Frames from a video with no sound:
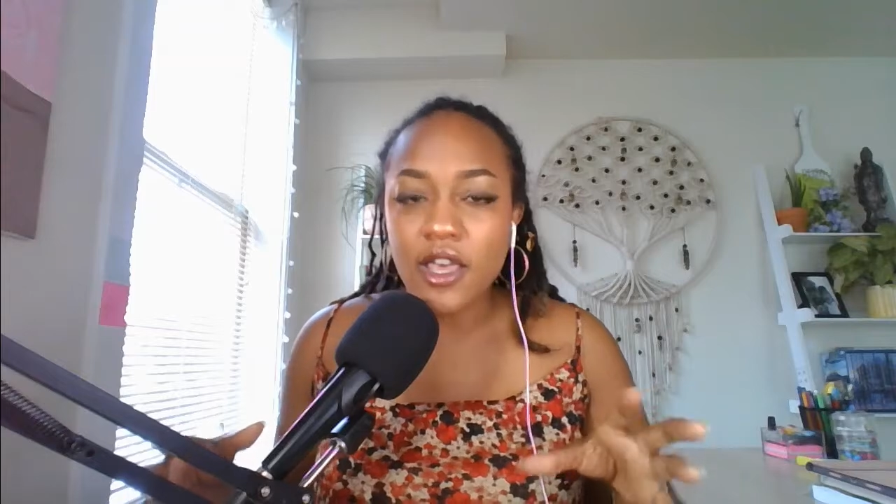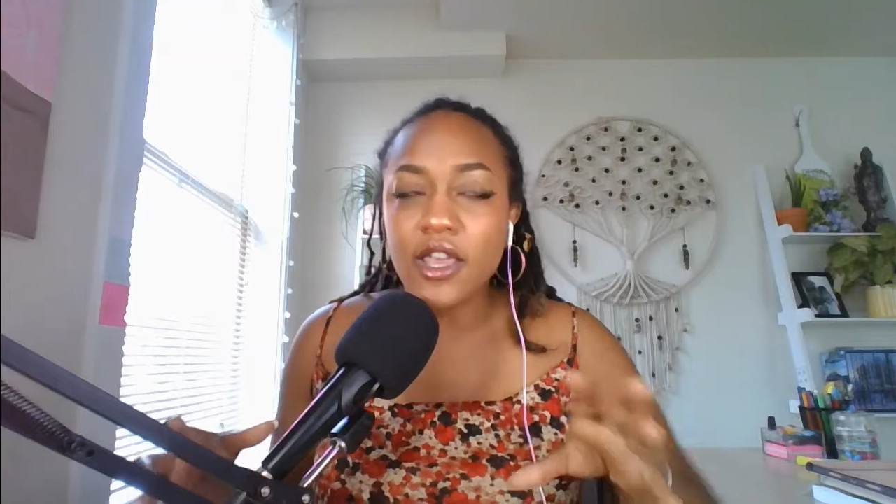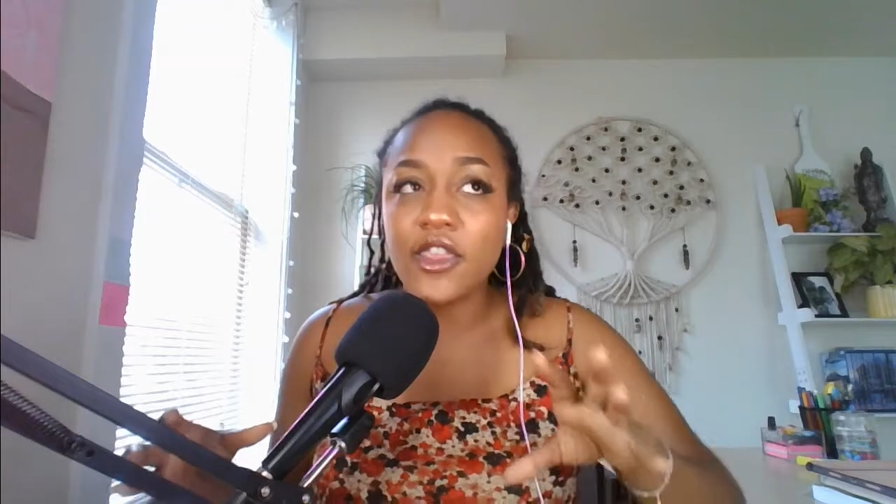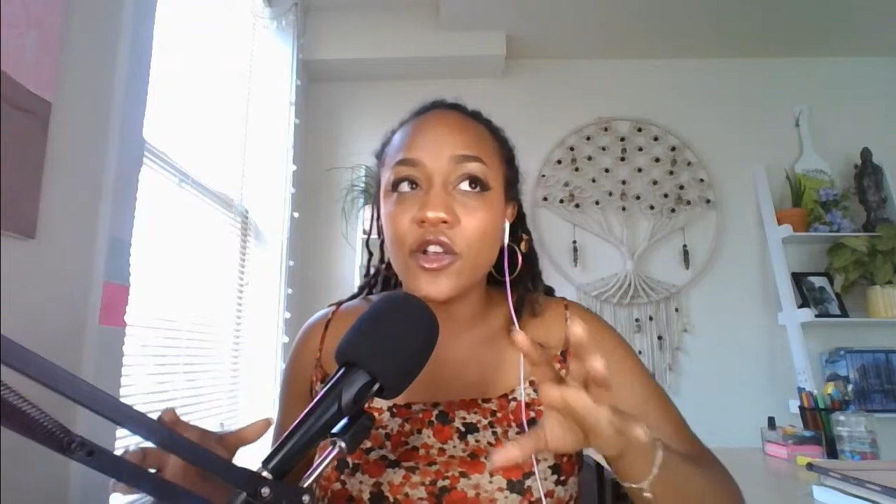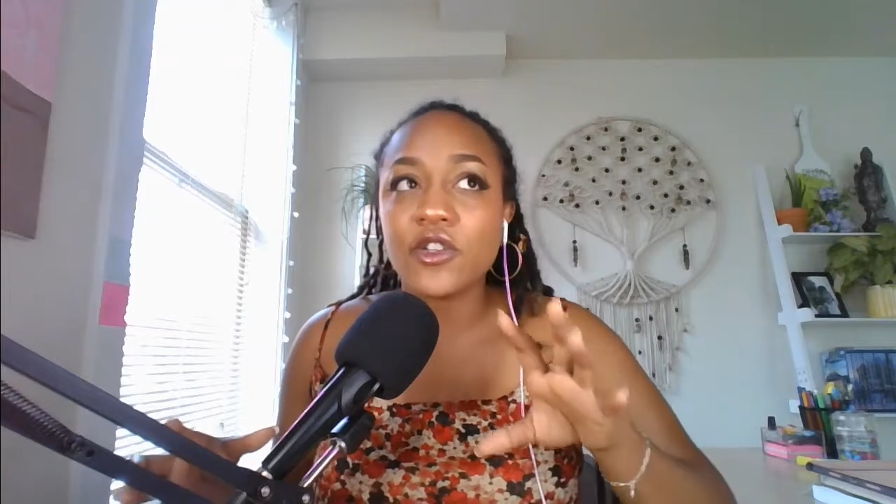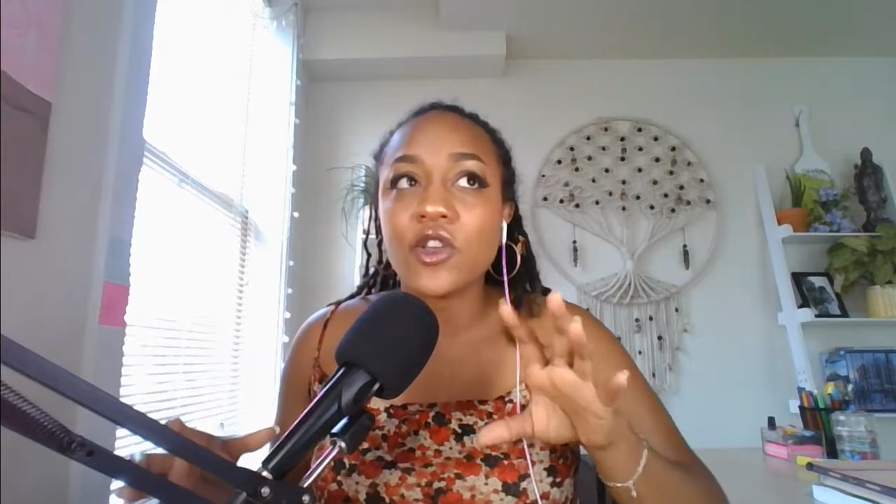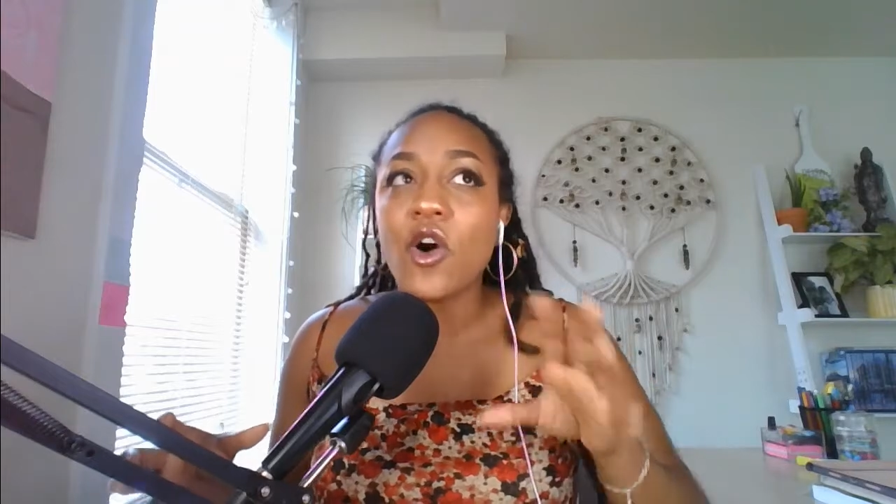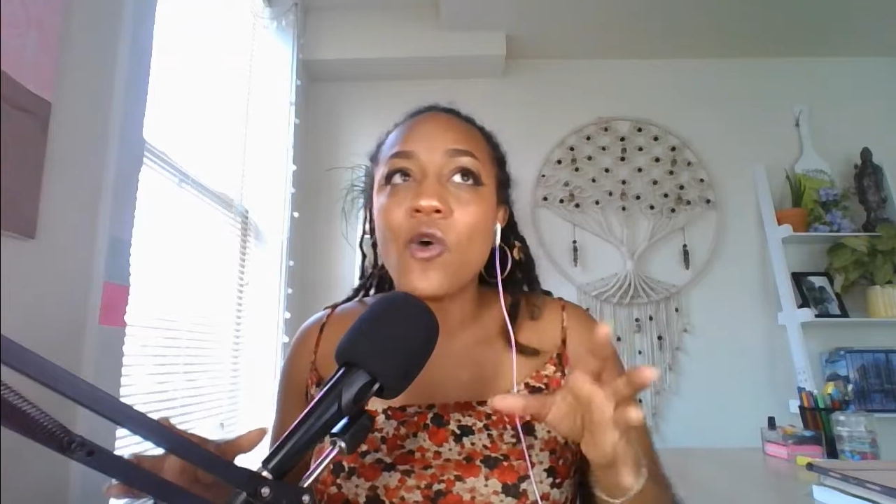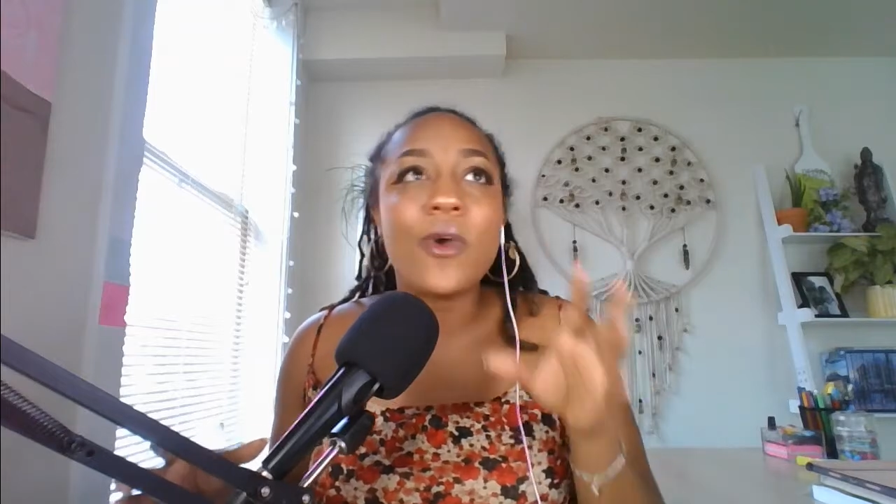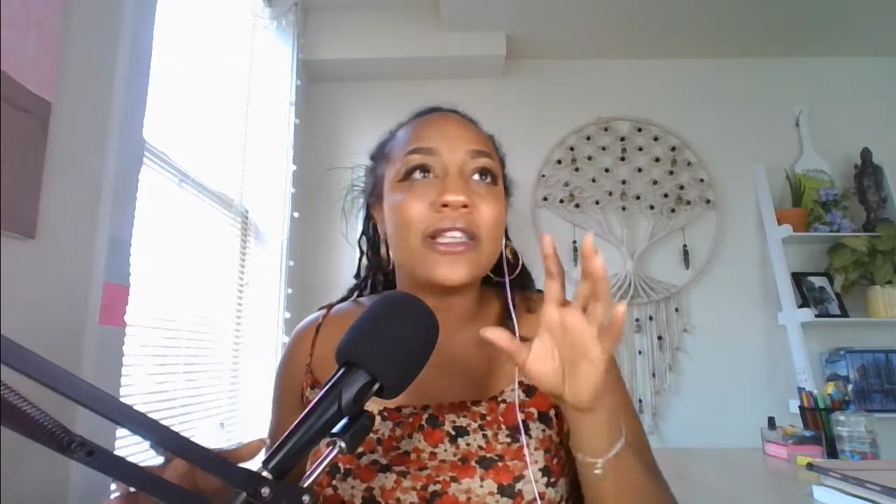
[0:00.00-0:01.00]
There's
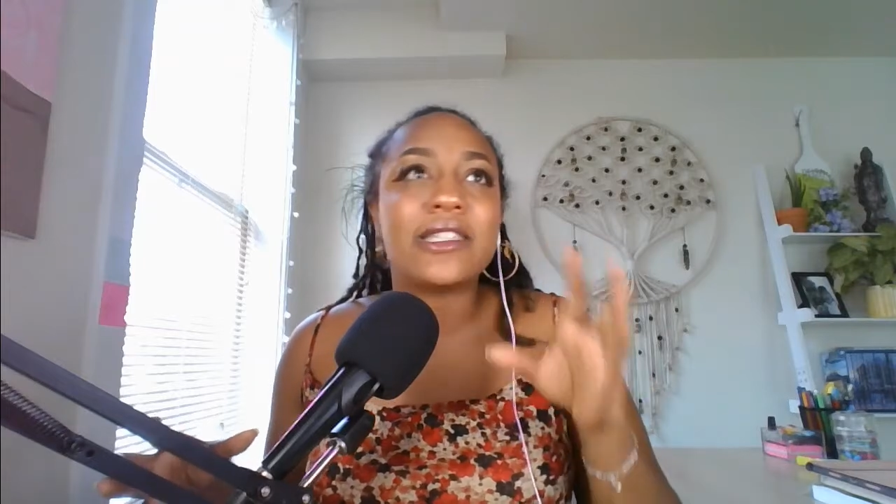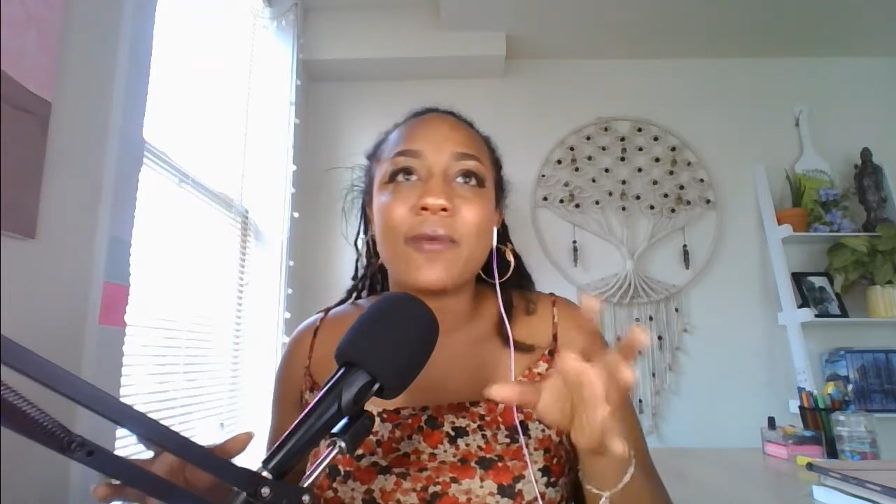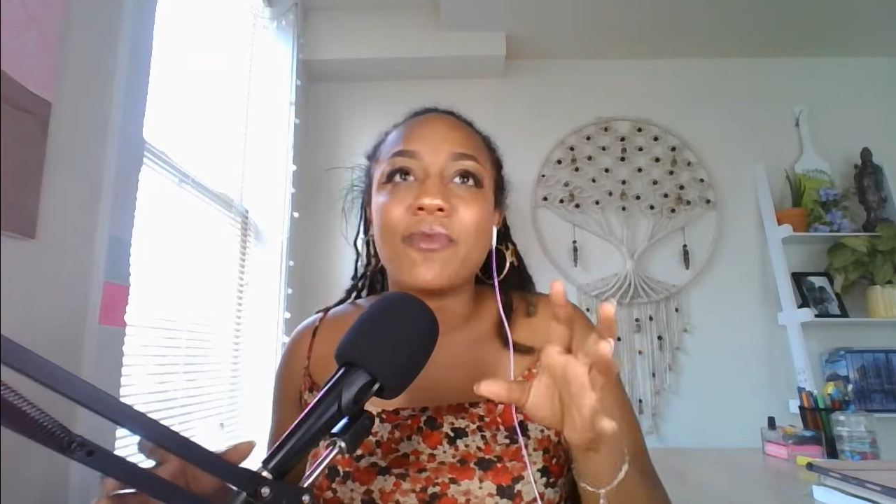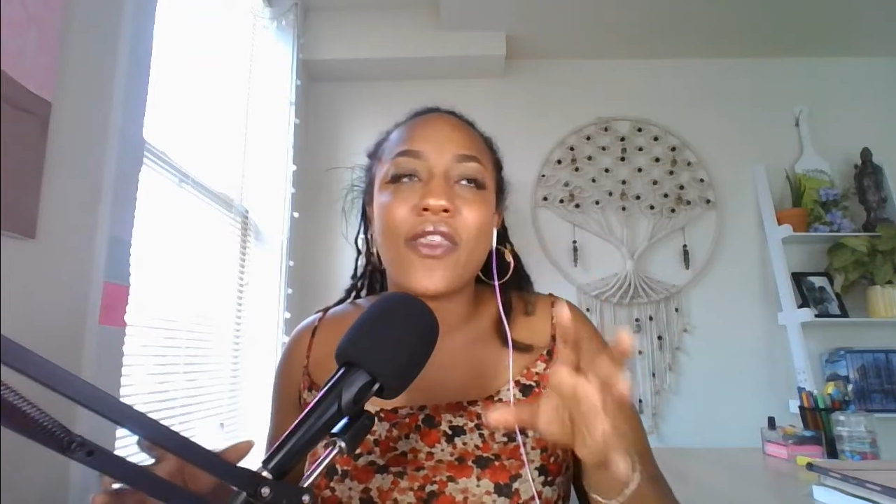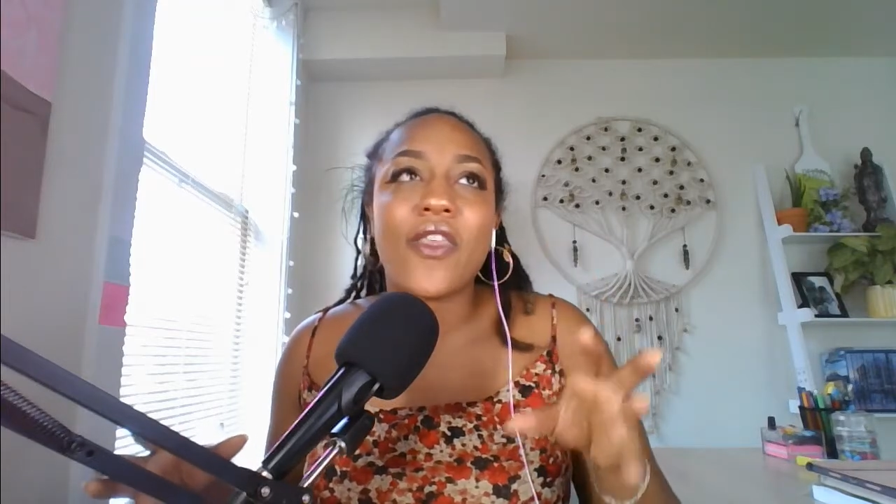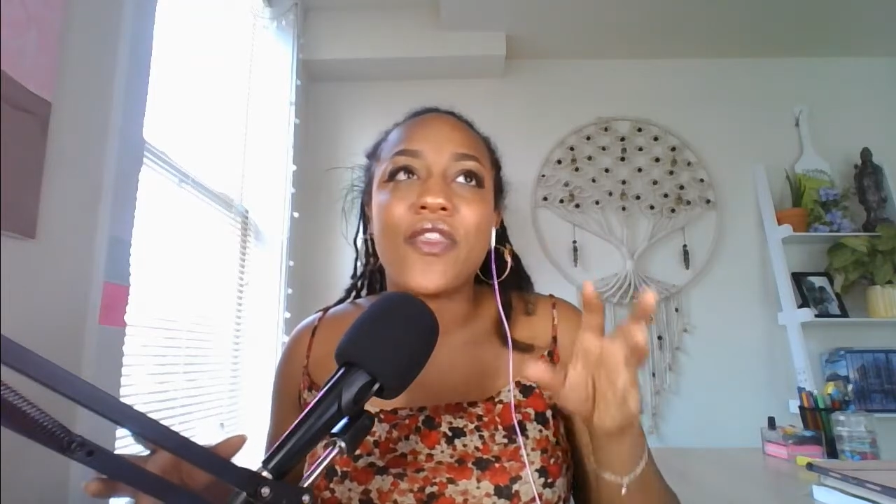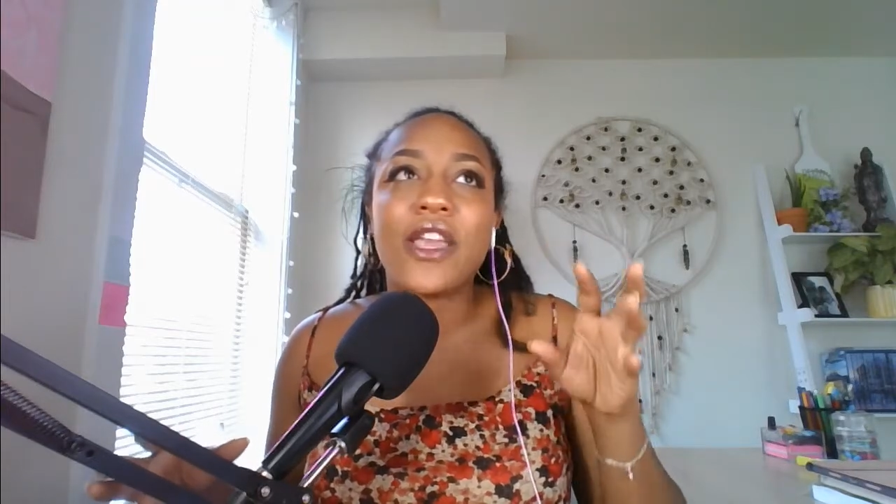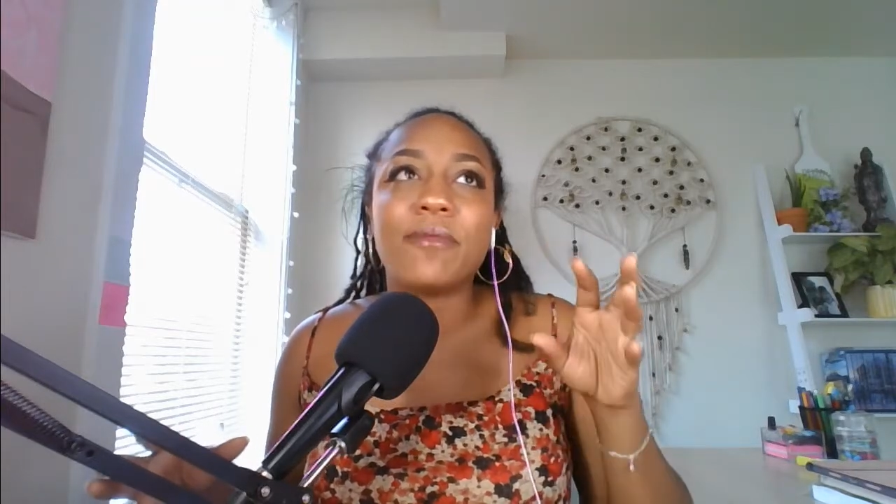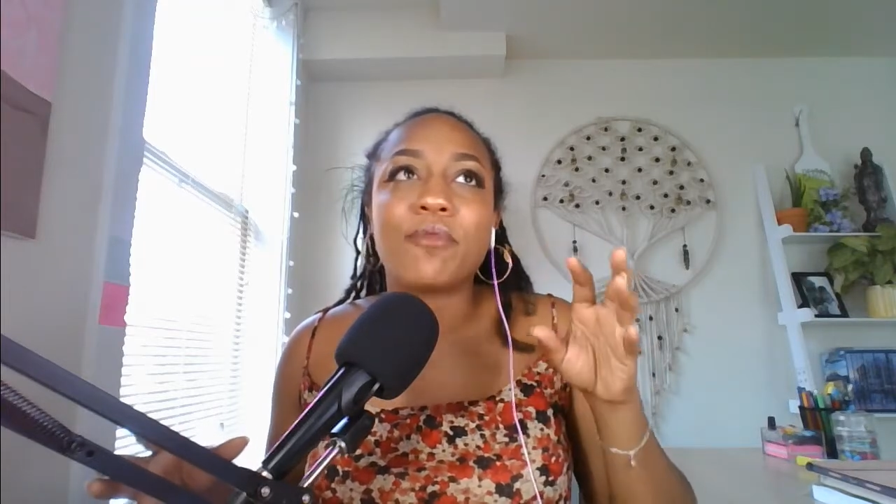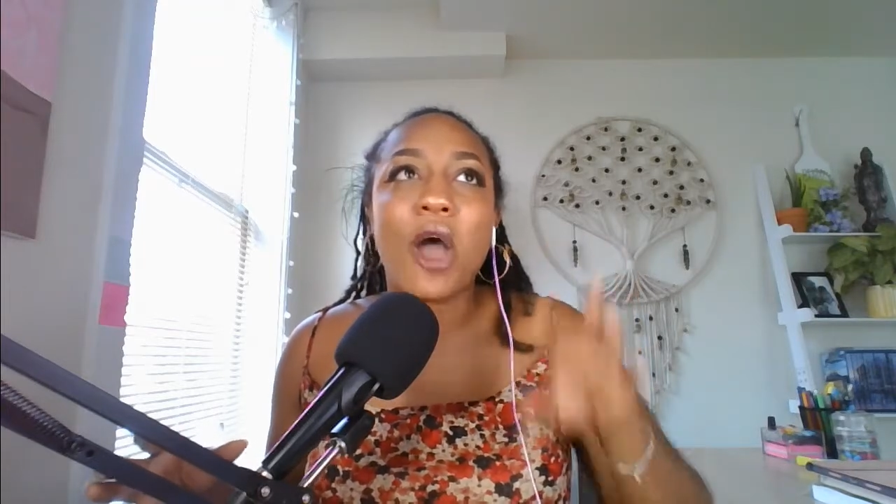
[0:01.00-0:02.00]
always something that
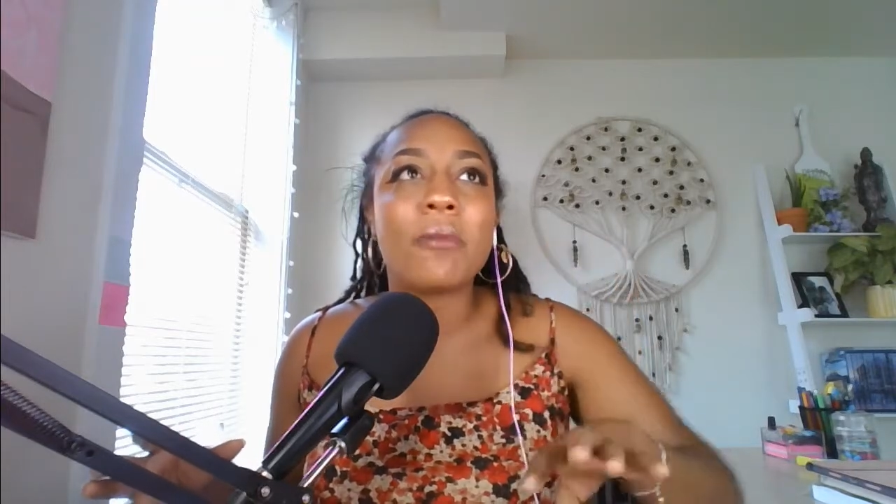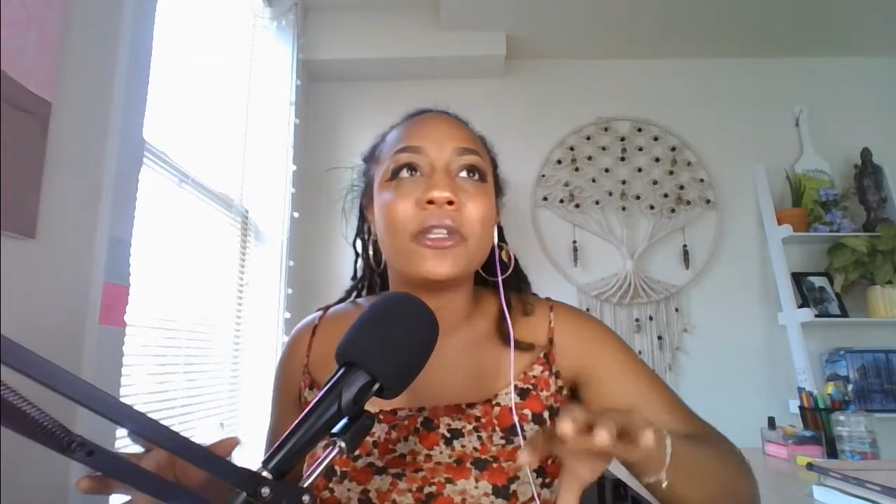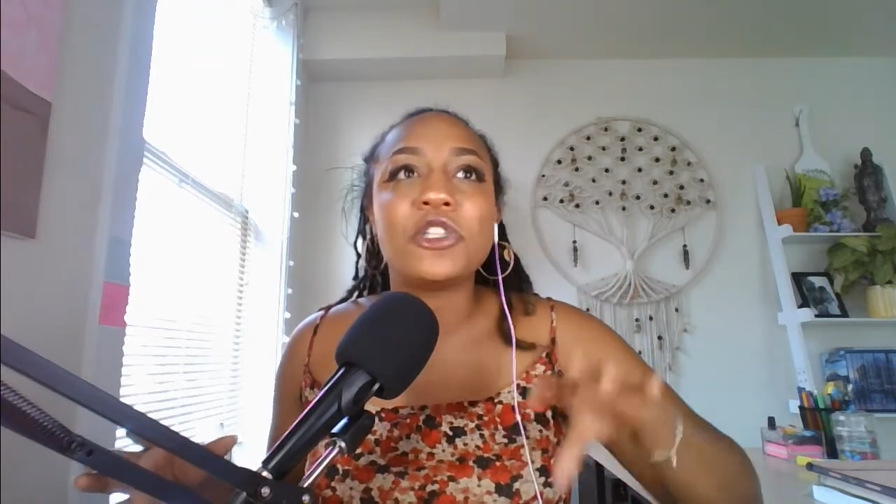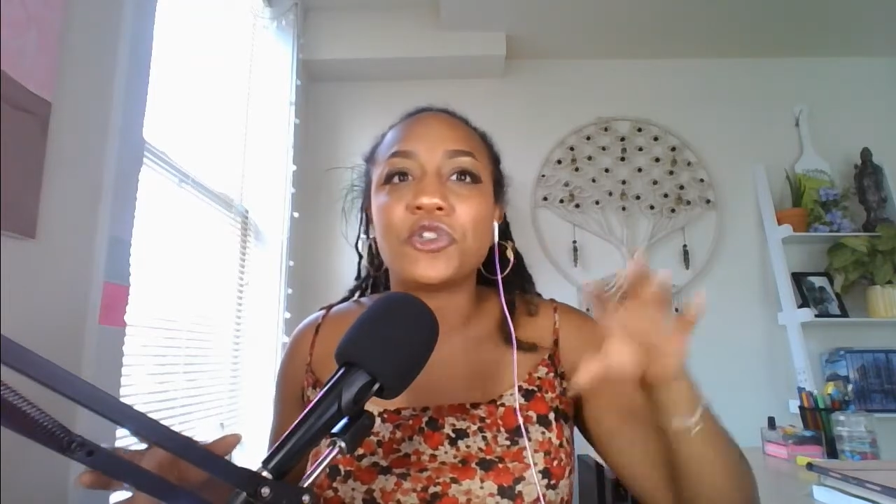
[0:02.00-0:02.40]
they probably